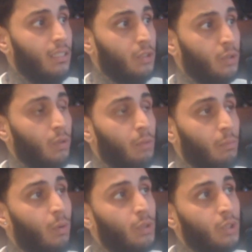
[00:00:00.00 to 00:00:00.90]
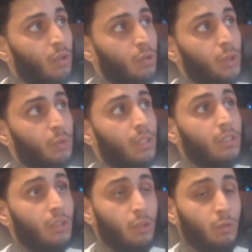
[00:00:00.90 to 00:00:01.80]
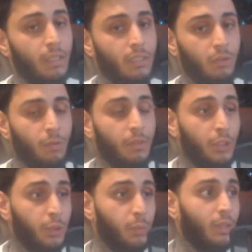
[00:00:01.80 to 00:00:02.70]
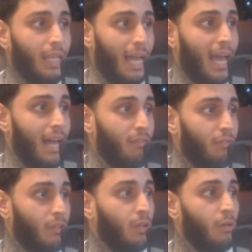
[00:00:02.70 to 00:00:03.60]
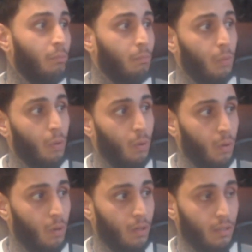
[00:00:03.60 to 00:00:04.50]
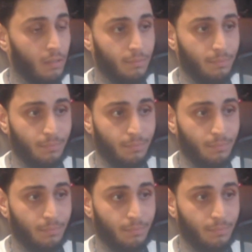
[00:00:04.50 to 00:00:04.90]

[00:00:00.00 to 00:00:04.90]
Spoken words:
So the more salt you consume as a woman, you will have more